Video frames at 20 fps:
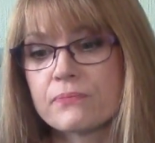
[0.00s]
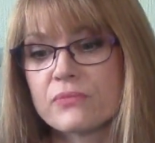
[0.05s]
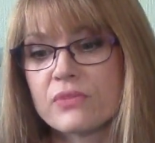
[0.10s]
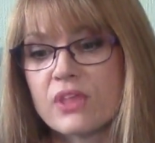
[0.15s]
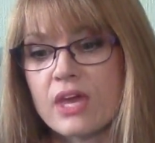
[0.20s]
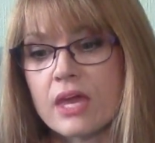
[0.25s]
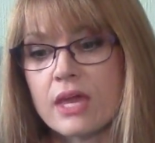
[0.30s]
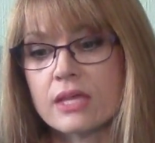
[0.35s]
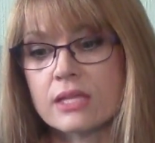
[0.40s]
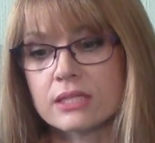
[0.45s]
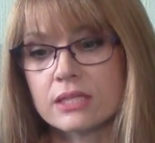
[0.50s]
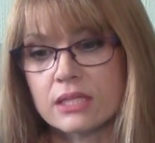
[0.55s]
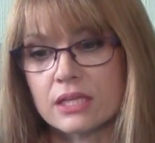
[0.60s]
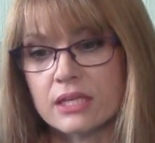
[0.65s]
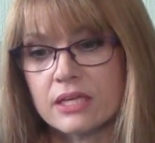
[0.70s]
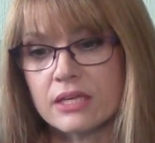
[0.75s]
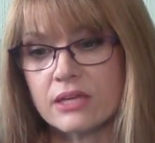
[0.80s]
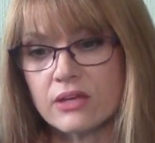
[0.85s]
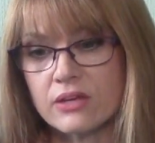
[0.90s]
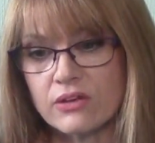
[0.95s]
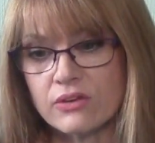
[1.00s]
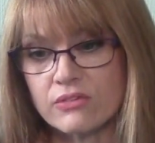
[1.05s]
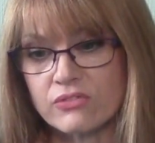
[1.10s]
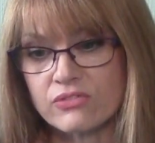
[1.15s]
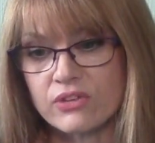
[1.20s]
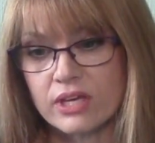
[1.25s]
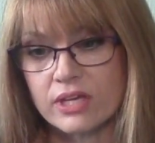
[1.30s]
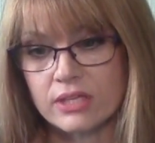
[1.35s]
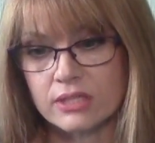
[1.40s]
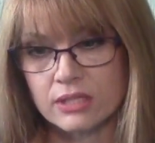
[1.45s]
they
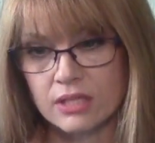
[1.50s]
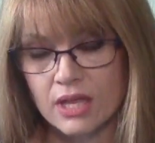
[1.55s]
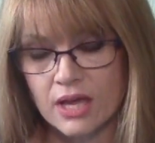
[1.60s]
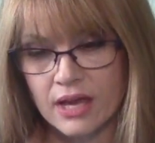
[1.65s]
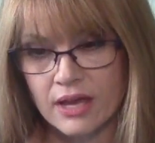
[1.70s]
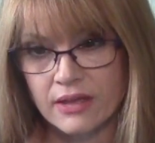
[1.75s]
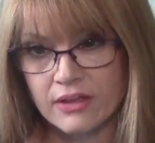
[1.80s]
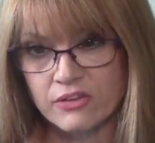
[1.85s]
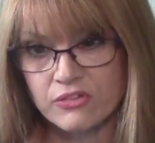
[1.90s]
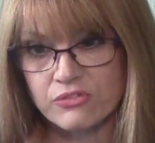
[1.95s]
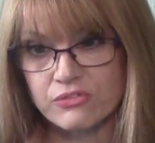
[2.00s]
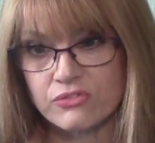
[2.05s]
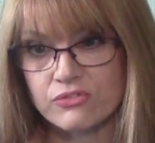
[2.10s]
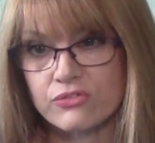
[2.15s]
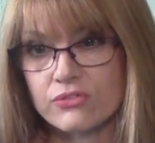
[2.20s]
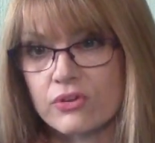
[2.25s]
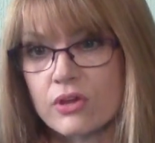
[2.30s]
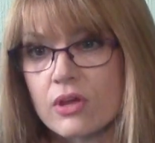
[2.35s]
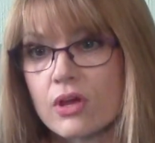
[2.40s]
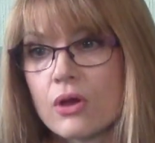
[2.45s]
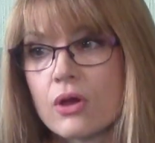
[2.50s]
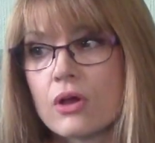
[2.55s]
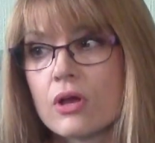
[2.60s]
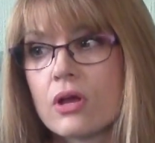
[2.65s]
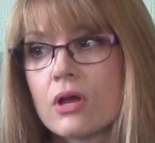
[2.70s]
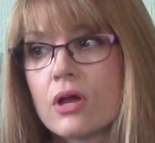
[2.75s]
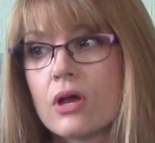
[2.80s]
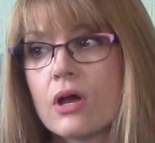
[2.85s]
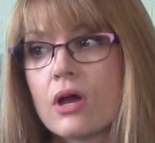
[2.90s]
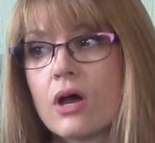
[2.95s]
live a life
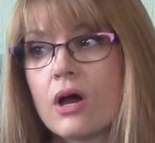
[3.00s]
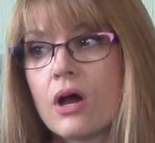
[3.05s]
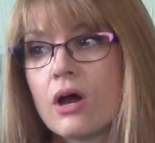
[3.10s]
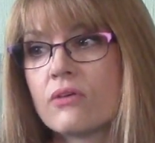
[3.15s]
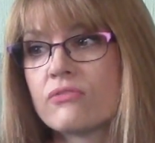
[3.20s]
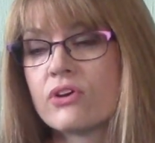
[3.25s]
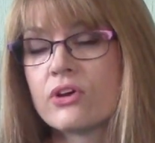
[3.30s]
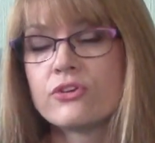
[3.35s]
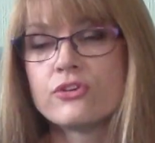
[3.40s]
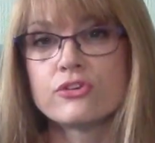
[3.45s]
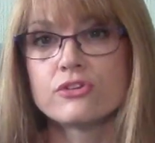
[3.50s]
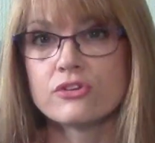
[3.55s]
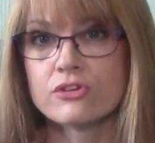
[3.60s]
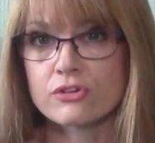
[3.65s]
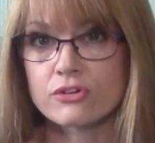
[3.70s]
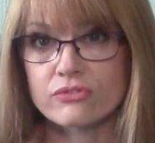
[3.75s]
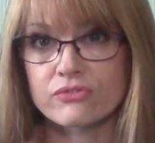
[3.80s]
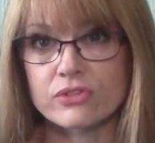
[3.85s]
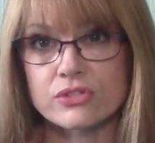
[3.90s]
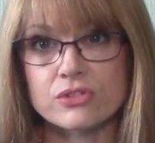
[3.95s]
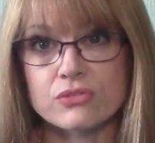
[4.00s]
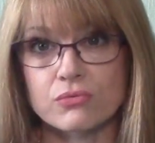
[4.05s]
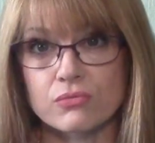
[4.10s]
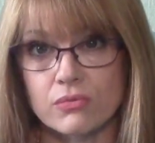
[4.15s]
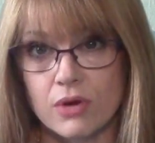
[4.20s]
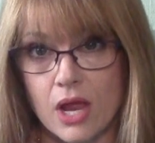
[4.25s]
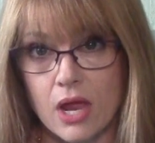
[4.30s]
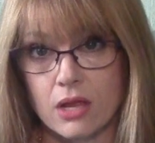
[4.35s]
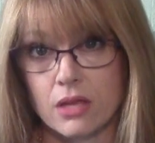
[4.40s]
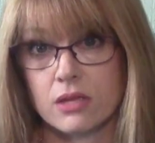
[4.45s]
of a nervous
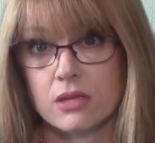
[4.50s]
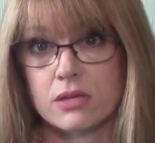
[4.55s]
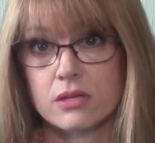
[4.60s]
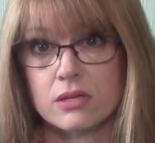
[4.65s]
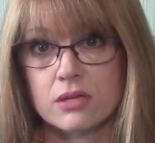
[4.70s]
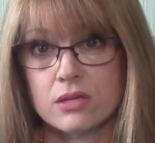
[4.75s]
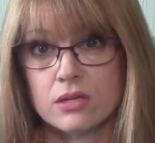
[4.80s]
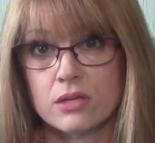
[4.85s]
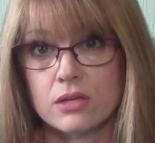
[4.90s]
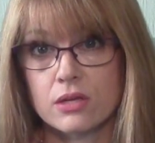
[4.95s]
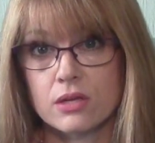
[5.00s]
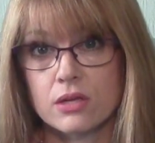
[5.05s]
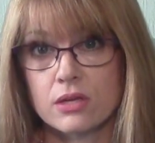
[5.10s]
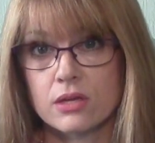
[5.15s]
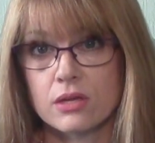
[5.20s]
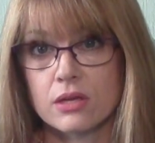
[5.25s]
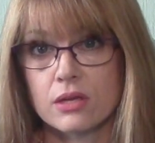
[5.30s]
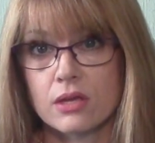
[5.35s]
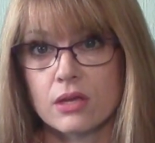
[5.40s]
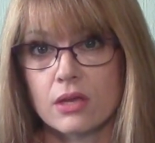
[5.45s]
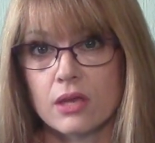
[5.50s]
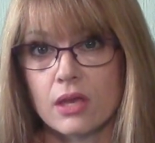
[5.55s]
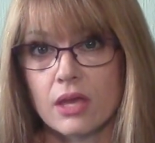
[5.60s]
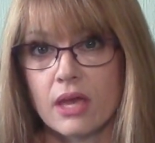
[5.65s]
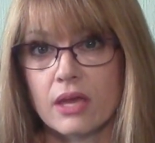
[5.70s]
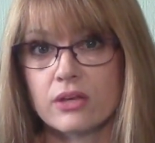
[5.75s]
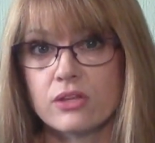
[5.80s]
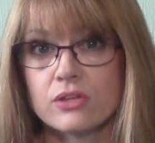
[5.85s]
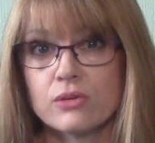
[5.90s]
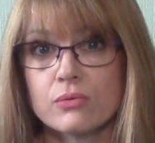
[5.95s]
wreck,
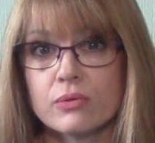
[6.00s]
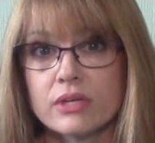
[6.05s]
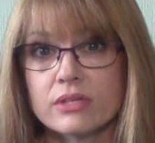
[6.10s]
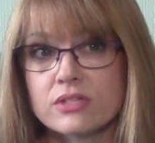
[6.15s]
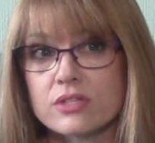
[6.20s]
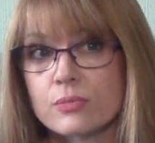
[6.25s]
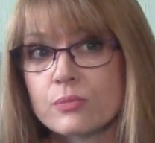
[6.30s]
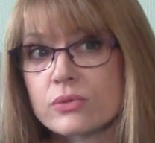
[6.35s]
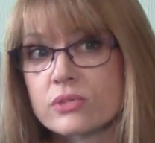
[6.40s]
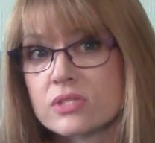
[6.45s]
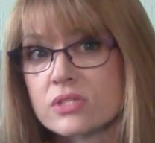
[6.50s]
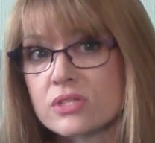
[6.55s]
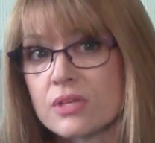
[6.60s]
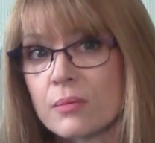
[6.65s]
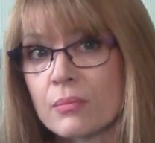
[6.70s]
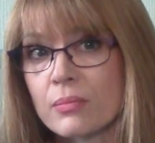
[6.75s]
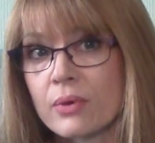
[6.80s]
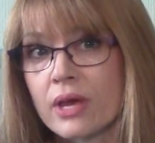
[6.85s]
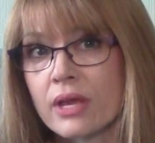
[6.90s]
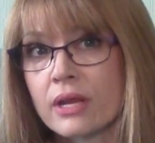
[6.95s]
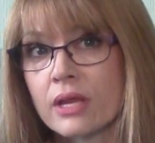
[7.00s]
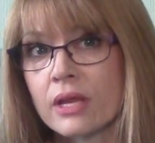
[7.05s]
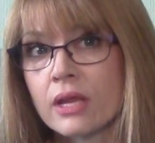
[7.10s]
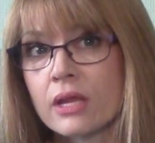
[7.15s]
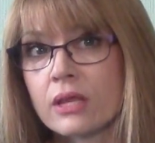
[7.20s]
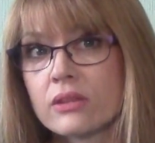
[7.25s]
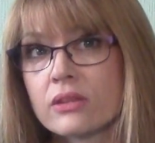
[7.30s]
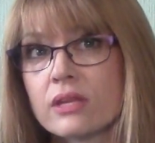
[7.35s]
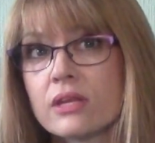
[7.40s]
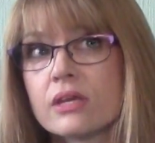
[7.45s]
and you end up with
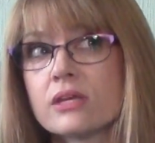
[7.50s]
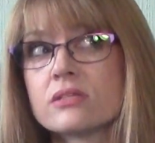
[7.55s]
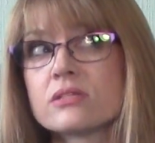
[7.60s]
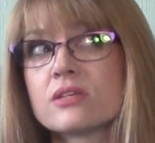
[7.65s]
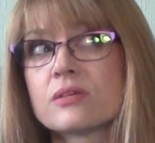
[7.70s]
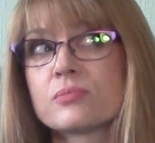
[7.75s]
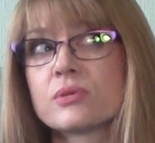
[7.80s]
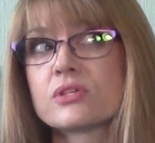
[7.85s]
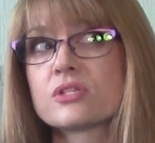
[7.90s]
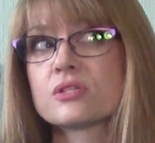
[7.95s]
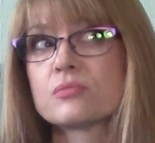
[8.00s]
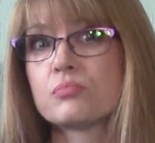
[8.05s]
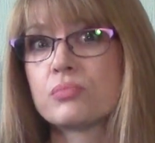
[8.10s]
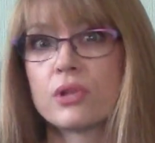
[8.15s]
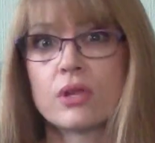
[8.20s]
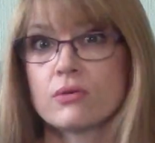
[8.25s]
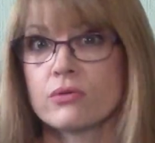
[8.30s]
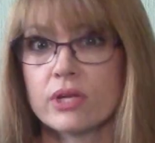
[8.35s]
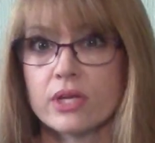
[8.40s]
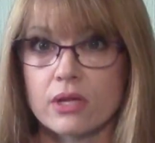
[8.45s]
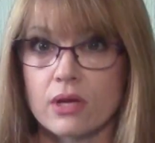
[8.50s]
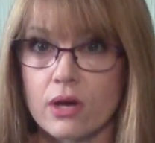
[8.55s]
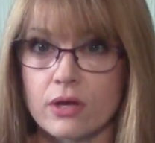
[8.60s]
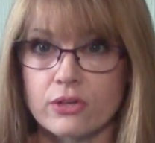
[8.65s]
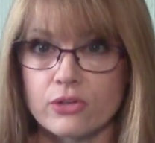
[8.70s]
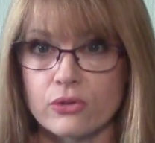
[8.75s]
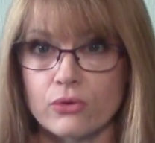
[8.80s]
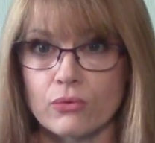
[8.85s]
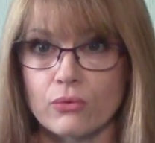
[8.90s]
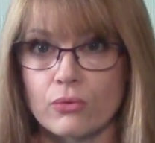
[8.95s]
somebody that ends up exploding
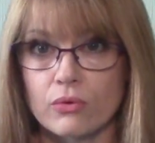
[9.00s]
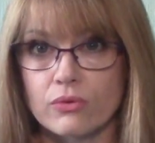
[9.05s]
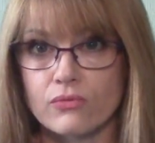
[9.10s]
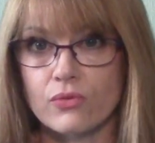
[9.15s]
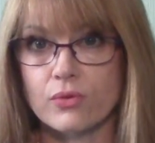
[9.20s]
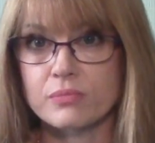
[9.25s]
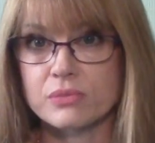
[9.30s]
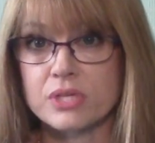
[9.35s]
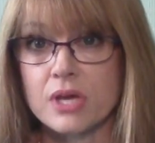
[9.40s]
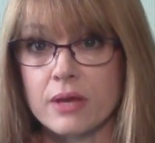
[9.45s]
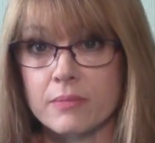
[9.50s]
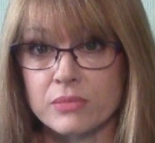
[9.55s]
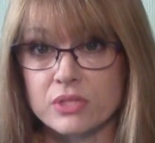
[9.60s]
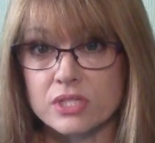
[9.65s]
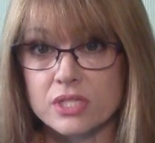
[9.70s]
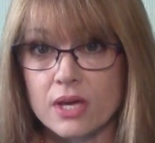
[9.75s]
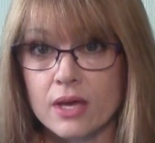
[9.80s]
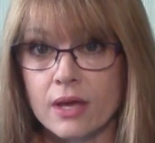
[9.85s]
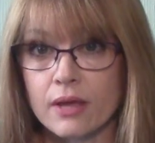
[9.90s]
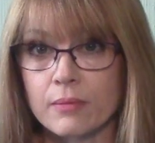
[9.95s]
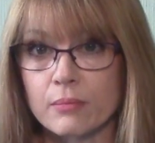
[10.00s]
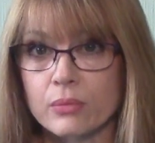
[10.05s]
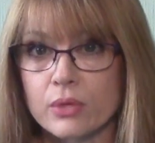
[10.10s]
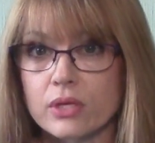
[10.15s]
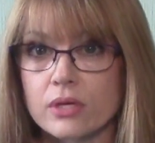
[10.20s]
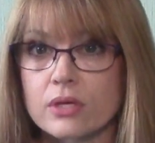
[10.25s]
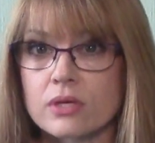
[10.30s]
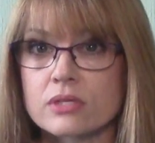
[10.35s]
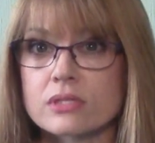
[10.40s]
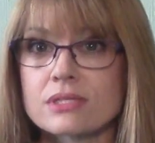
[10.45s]
on you from time to time
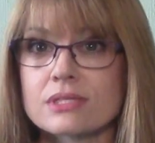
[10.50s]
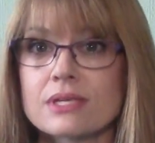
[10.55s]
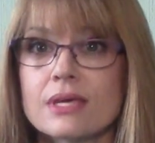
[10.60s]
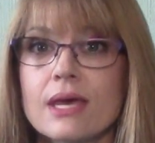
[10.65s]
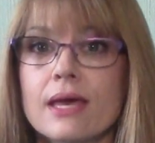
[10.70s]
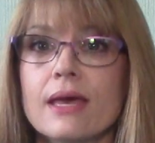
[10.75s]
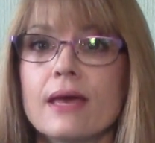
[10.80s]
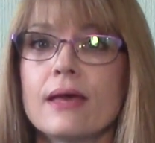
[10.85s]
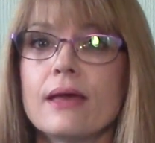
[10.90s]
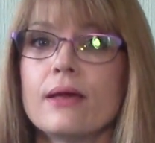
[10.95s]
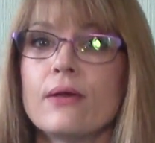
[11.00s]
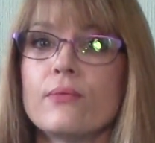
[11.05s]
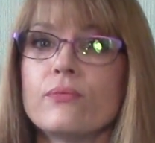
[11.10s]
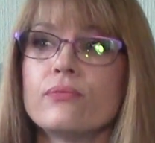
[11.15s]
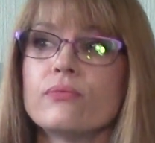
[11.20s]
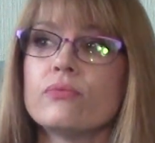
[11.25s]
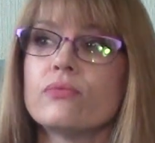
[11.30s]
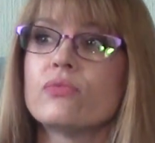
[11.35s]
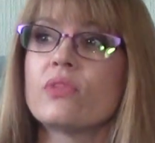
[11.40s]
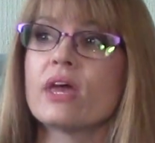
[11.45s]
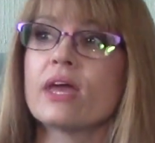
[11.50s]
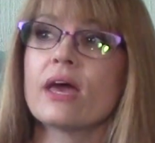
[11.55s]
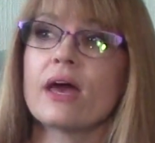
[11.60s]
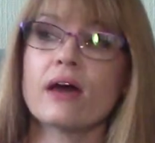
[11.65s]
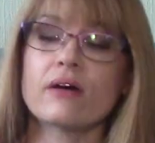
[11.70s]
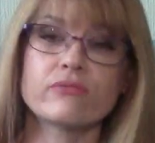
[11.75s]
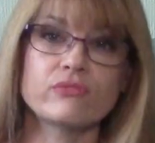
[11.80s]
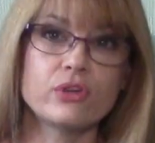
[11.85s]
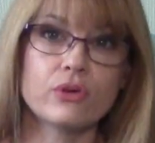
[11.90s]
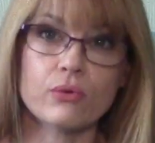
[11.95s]
because they
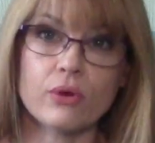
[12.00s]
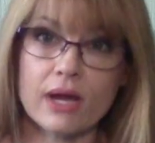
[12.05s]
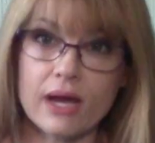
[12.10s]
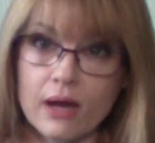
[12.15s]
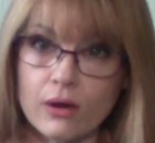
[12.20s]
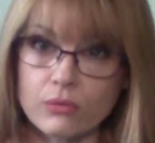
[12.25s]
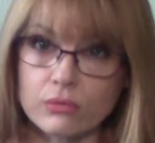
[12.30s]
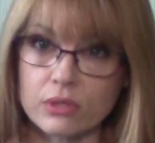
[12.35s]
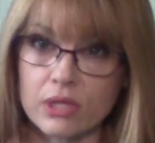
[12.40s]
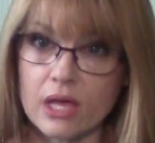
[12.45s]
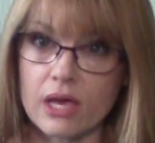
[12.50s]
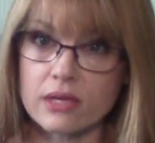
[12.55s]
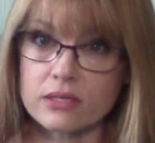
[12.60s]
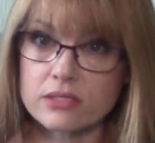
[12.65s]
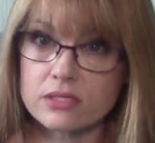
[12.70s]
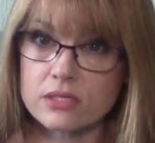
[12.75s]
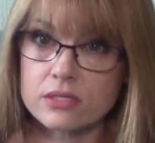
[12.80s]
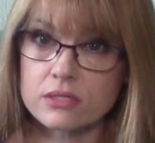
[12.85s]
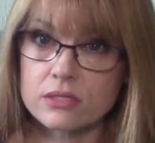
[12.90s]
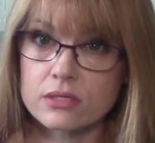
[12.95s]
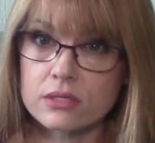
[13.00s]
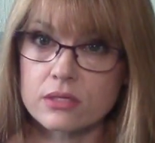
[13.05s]
have no outlet.